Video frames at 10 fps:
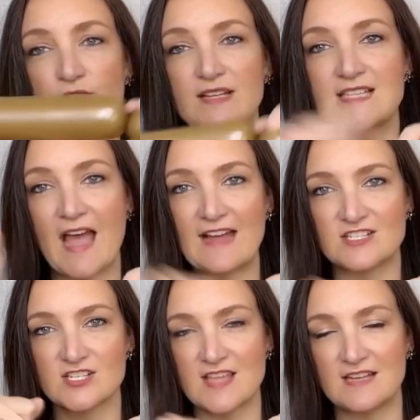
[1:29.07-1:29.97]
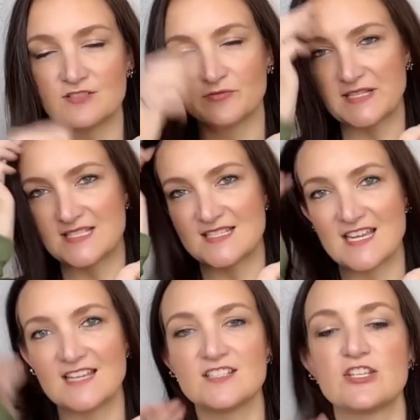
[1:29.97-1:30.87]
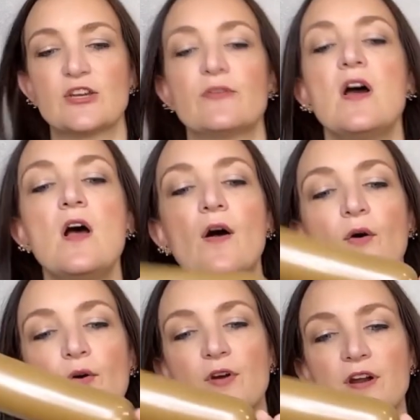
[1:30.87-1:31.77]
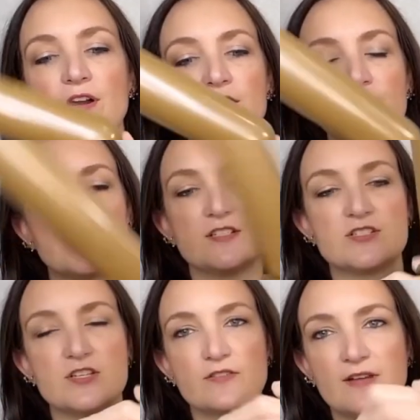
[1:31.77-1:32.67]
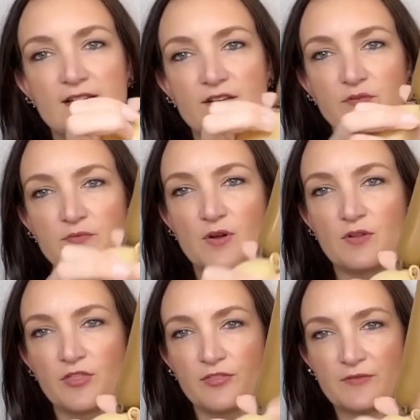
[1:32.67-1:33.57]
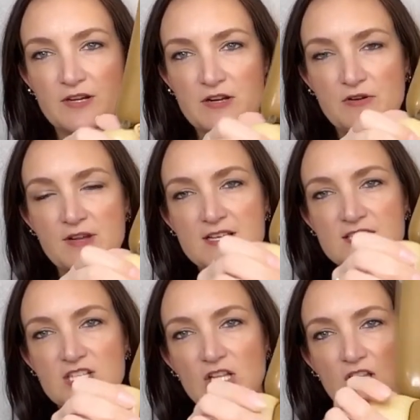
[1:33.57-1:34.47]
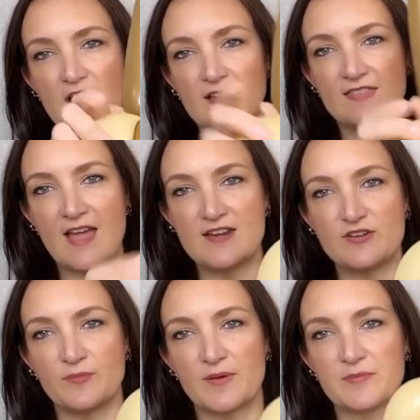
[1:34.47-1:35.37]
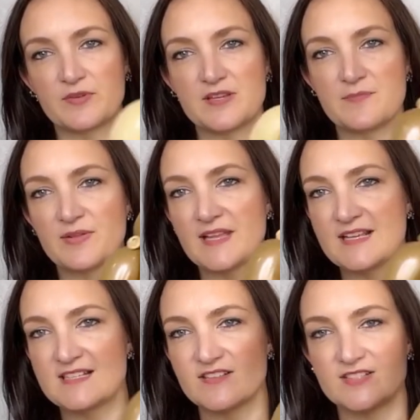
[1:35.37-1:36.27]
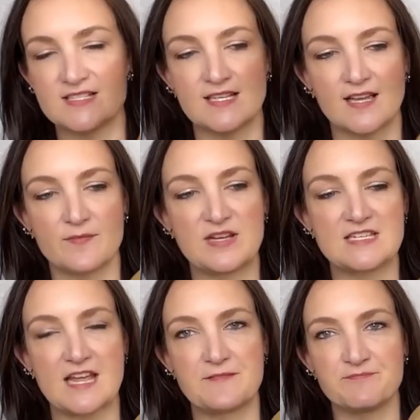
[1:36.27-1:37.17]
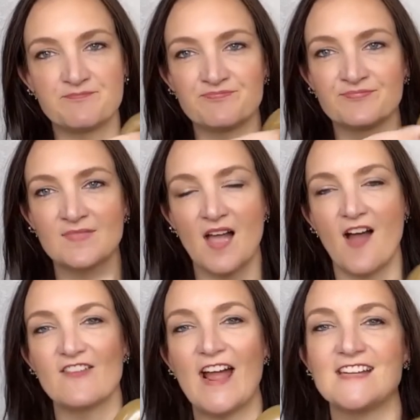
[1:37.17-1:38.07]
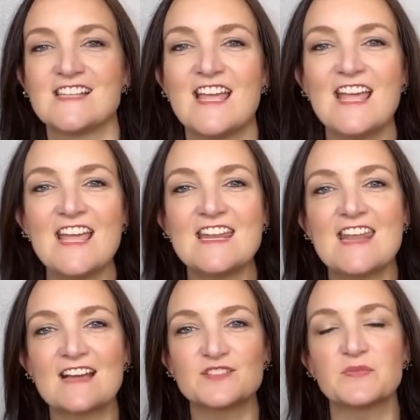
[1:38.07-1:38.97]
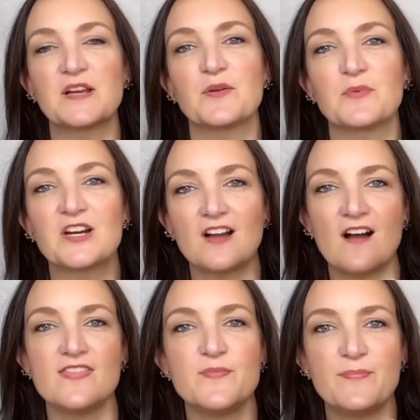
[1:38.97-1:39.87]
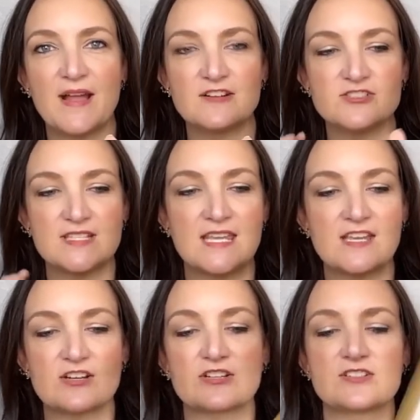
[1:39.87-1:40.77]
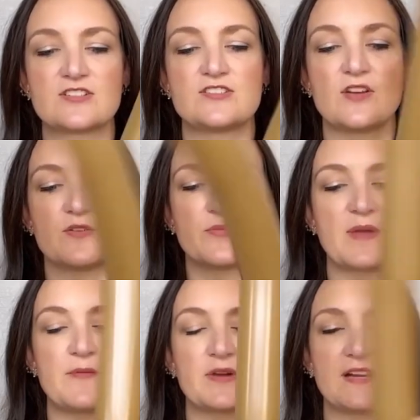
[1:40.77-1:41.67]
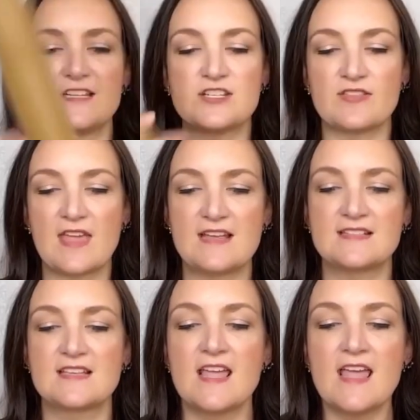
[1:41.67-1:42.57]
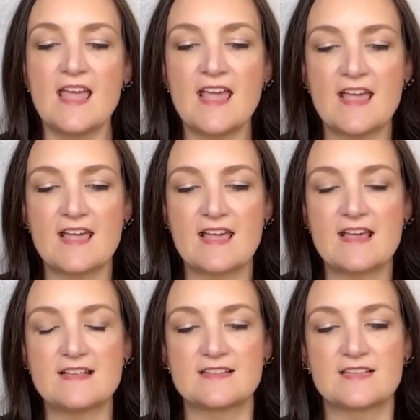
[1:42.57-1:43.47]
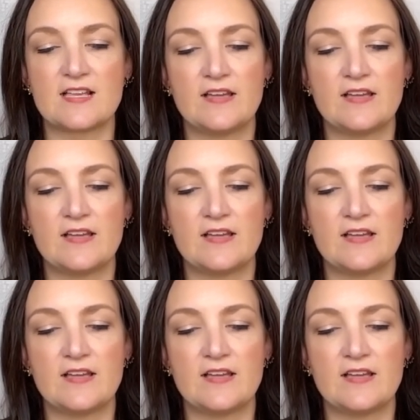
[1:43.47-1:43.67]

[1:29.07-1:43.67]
attach that twist into, or you can do a little roll through to lock that new bubble in place so it doesn't come undone. All right, next we're gonna work on the bear's ears. So the way we're gonna do this is